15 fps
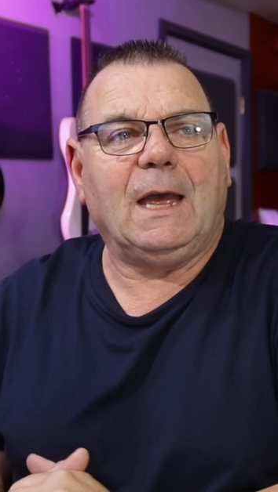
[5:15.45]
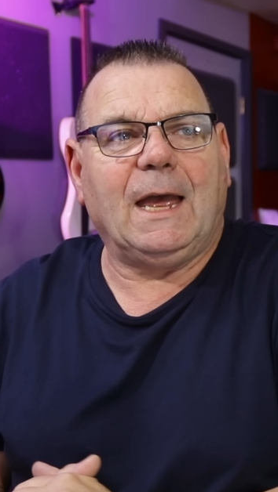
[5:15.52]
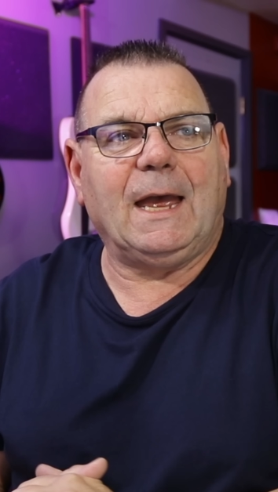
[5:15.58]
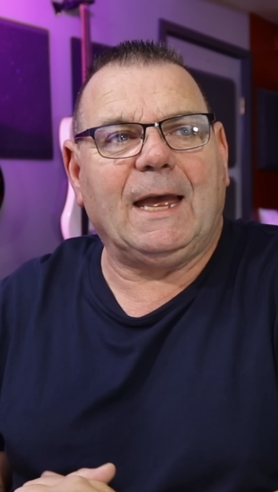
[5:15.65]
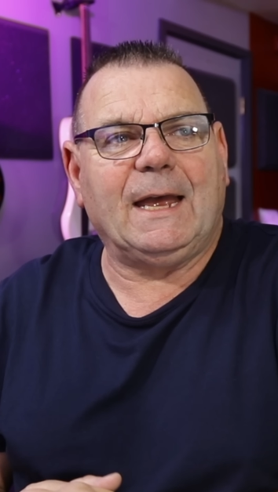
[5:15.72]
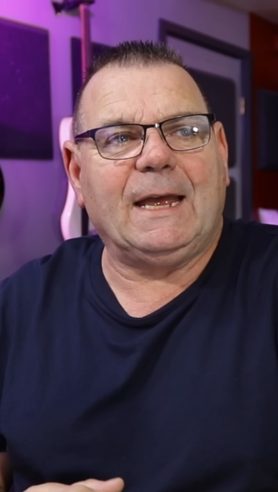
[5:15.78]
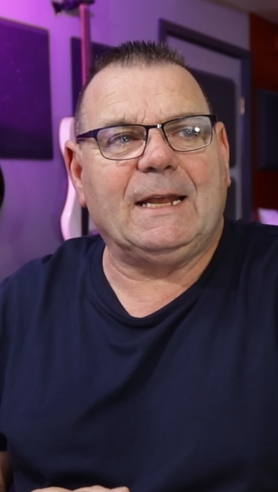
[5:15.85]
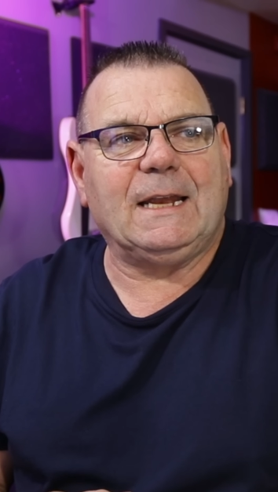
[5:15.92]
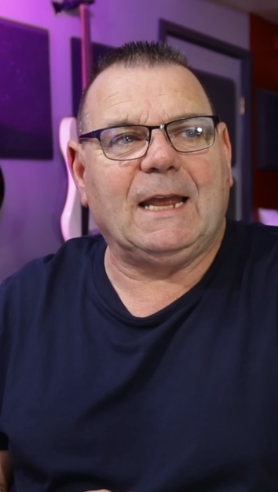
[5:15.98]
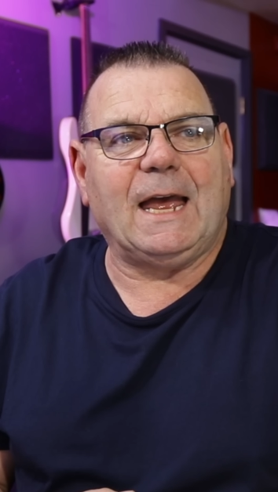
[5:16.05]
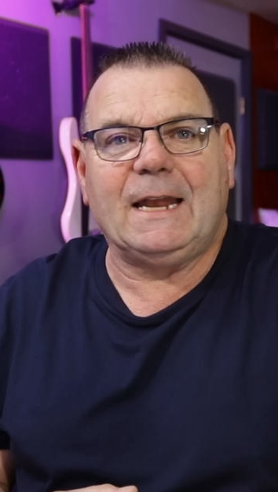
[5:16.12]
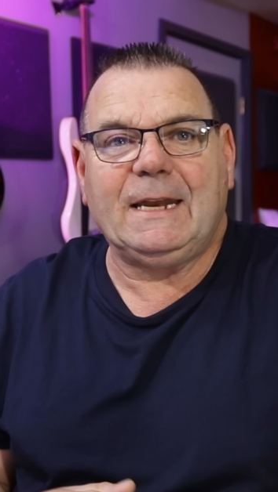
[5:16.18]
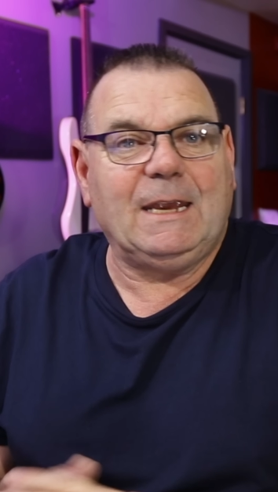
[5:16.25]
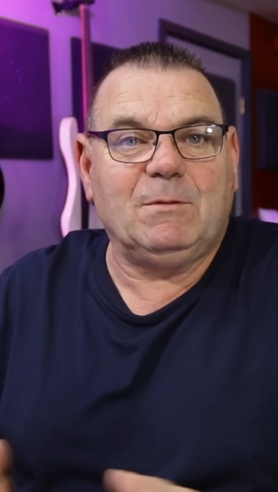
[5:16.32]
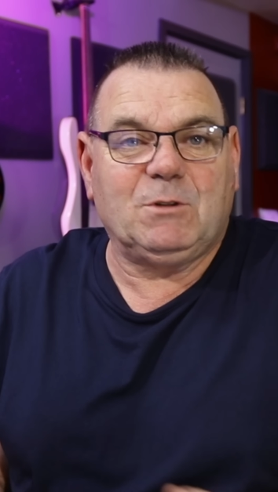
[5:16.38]
And, uh,
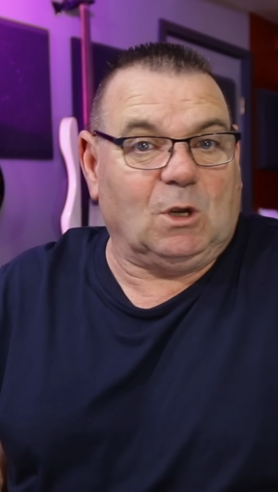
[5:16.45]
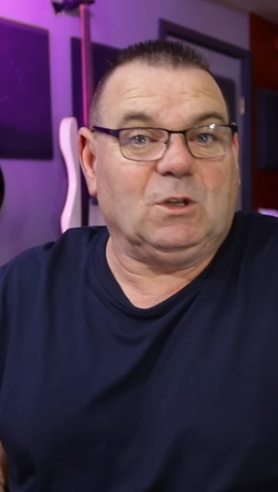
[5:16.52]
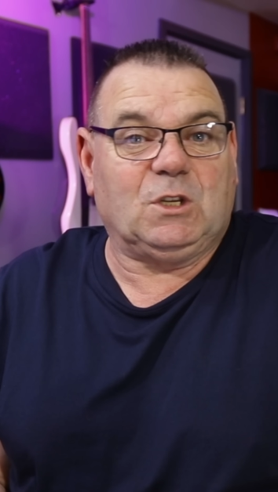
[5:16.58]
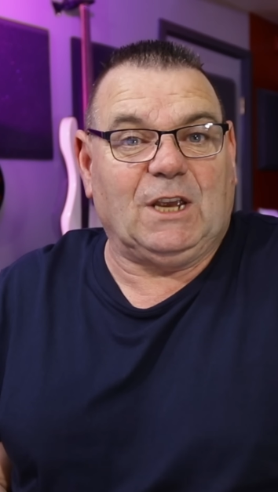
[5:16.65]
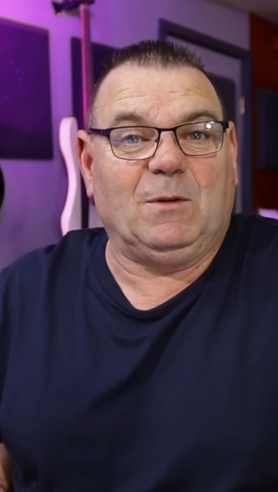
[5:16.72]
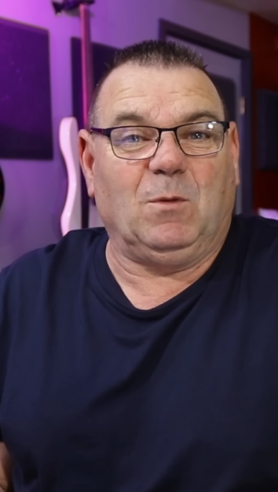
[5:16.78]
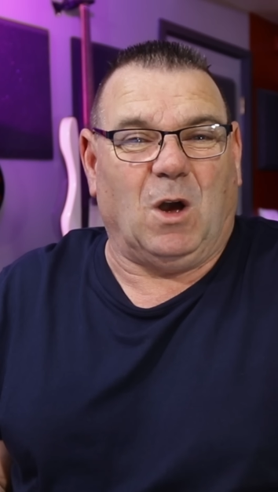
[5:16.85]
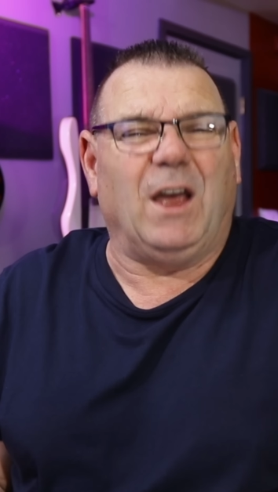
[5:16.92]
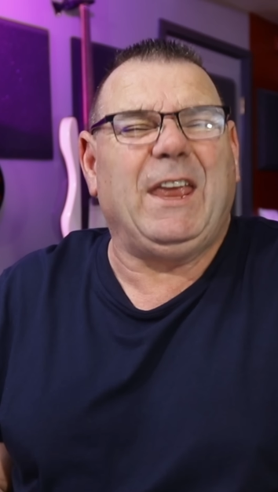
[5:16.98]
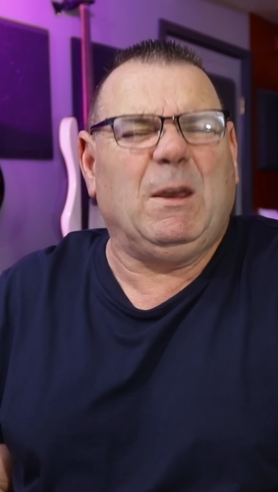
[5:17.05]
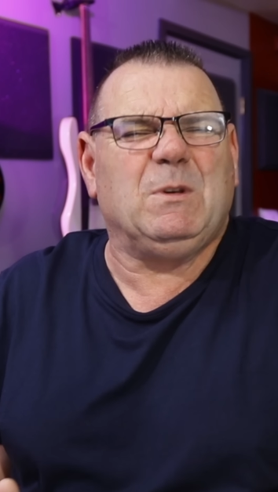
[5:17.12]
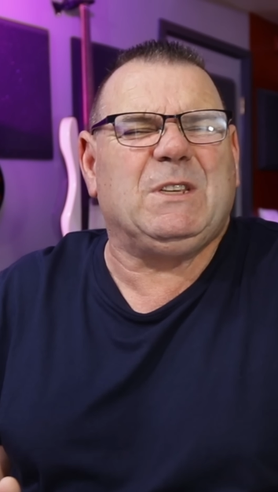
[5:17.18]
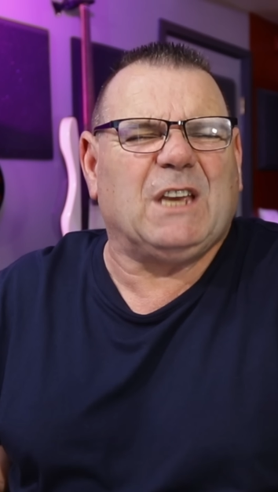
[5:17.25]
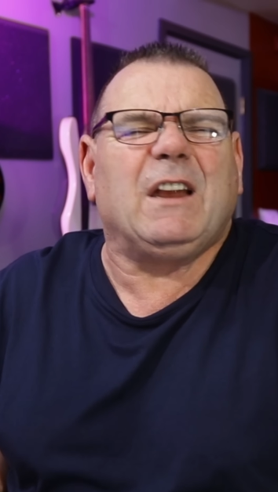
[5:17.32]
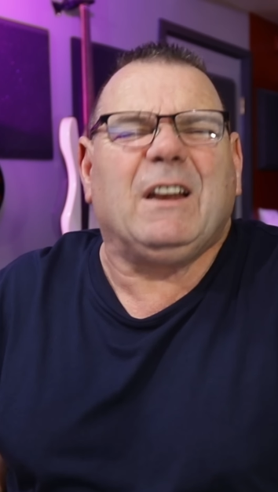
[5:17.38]
and he was on 10 watts.
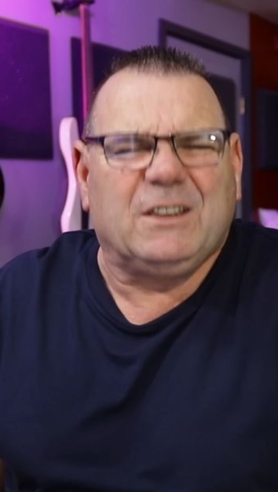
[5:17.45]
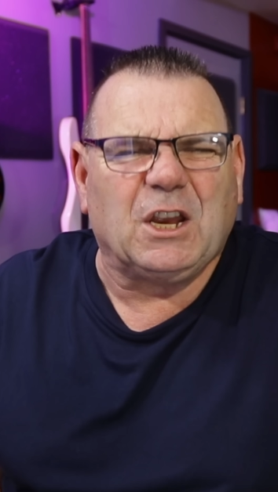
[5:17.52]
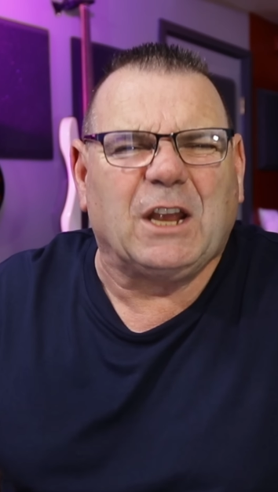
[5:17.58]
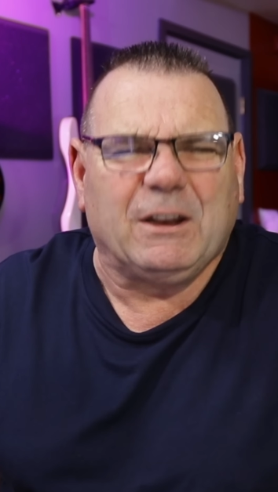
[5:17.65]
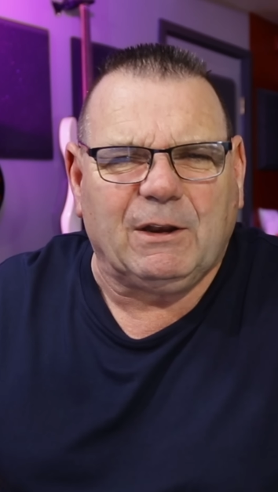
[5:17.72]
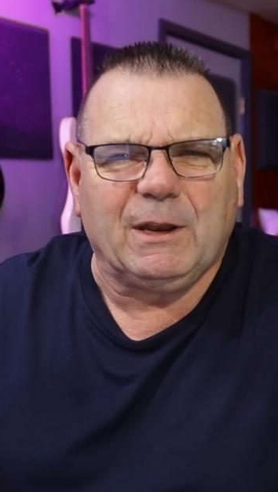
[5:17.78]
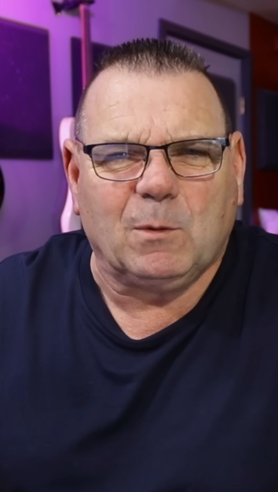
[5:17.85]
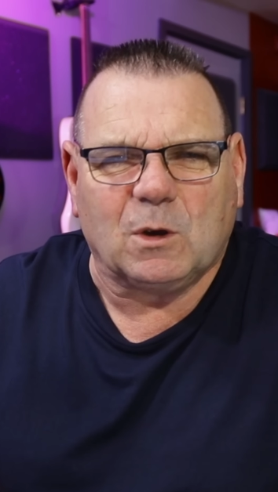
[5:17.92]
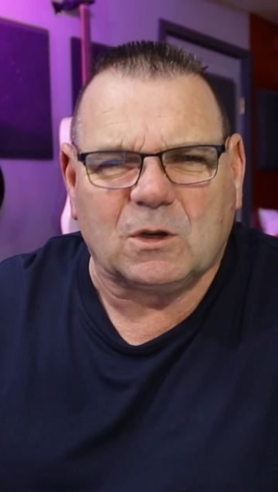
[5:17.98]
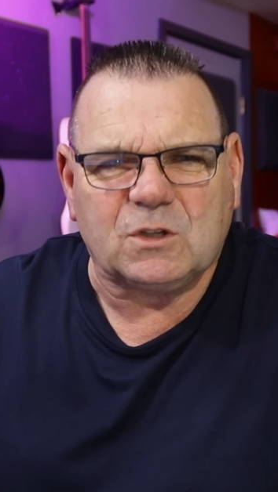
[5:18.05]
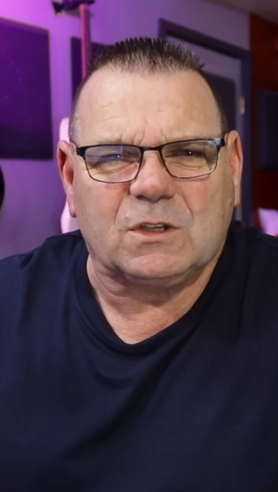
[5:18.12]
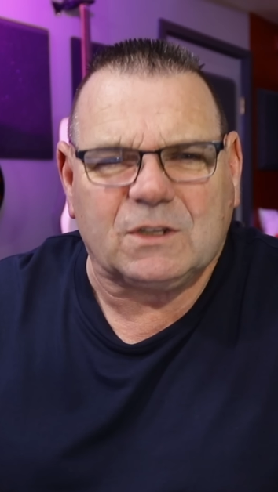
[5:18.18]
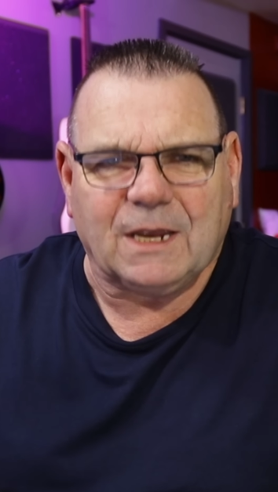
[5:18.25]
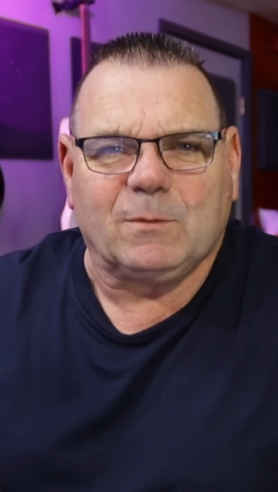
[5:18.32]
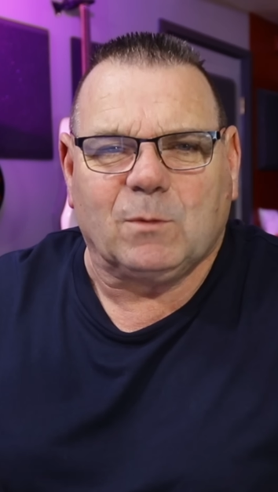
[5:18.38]
He gen- genuinely
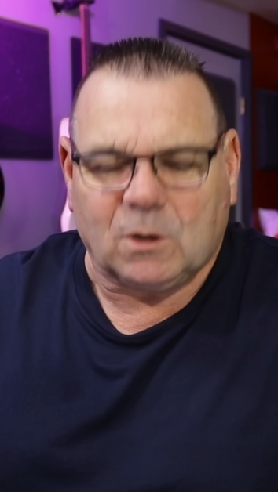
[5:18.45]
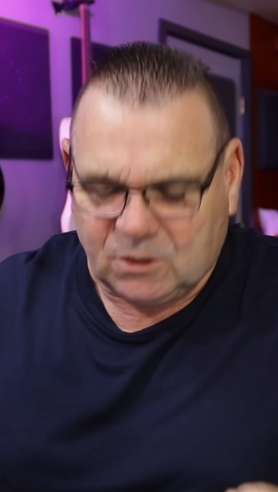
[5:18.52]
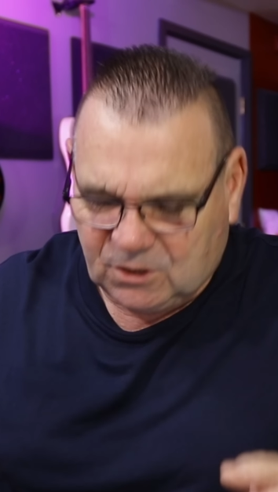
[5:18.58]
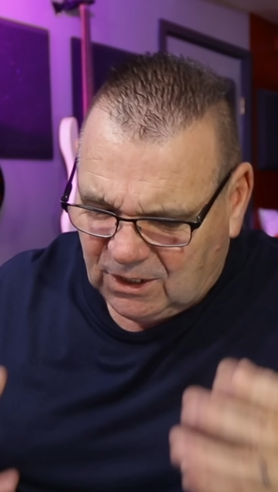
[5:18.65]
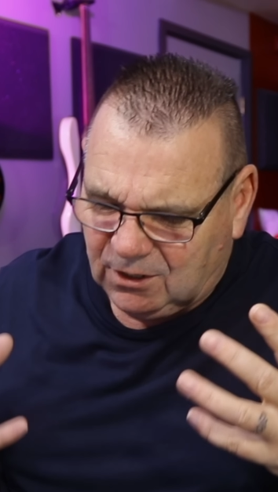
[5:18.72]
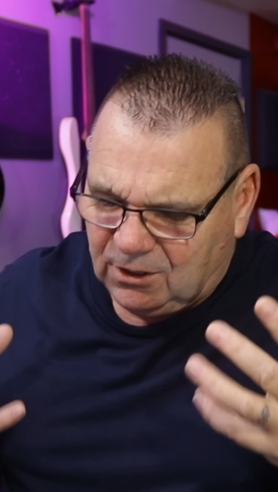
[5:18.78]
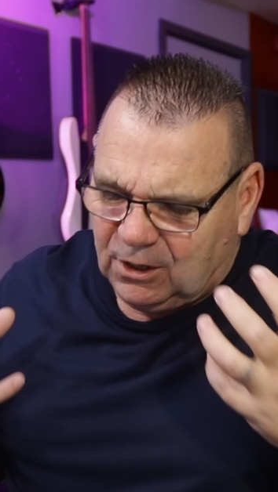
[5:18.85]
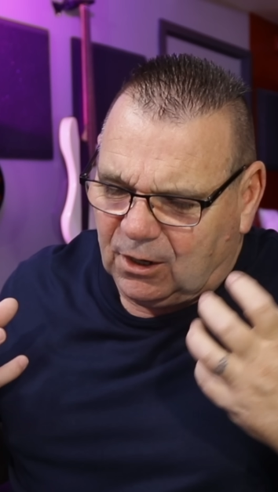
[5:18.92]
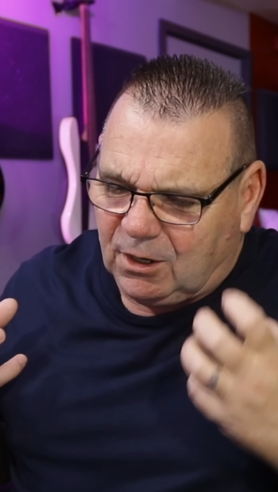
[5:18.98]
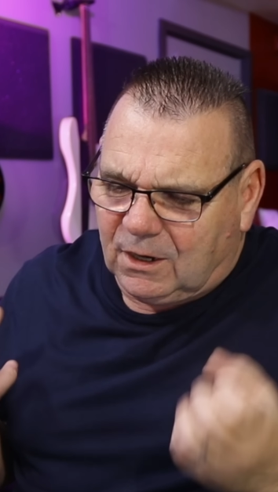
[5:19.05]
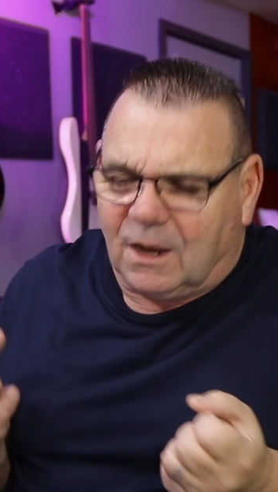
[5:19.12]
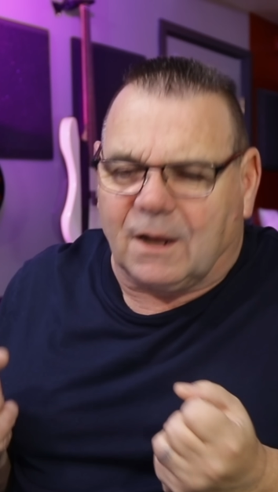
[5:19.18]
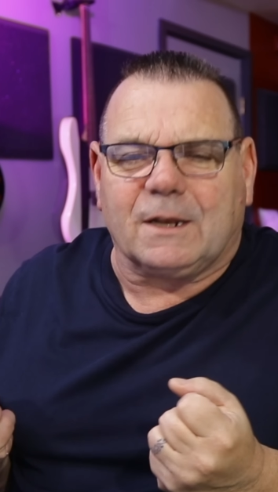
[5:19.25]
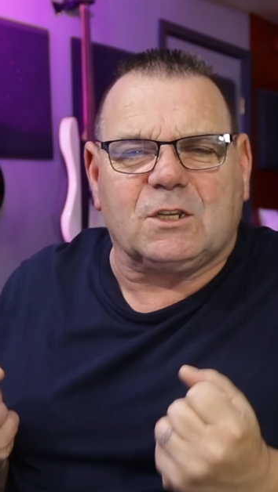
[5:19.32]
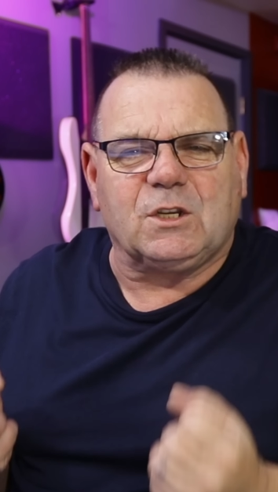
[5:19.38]
was 10 watts. You, you could
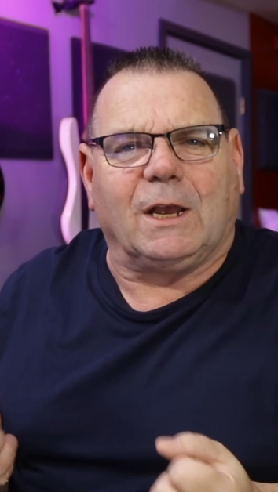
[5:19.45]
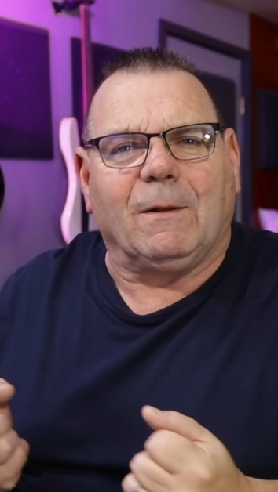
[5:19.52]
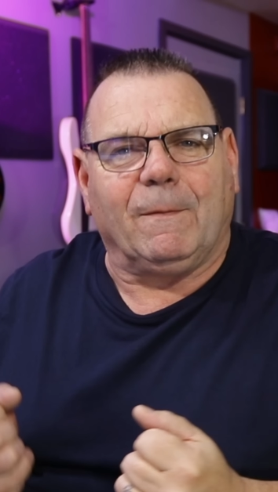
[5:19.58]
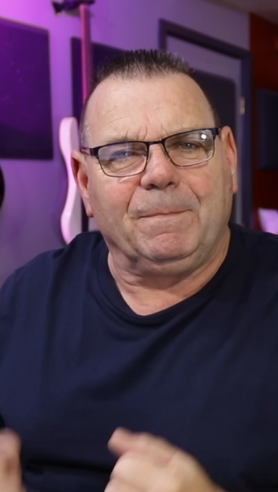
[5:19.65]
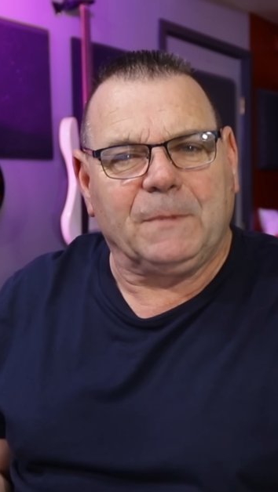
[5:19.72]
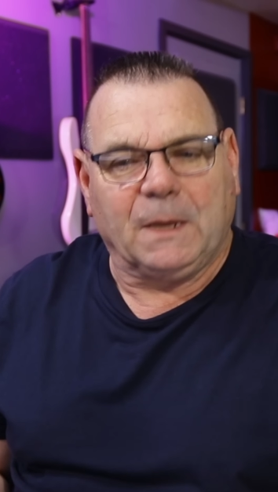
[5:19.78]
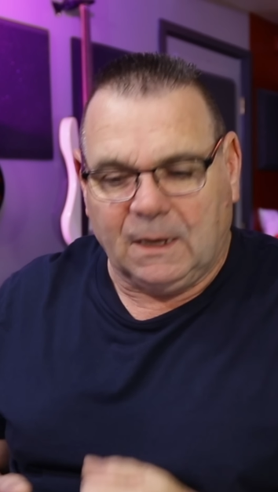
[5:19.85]
kind of tell.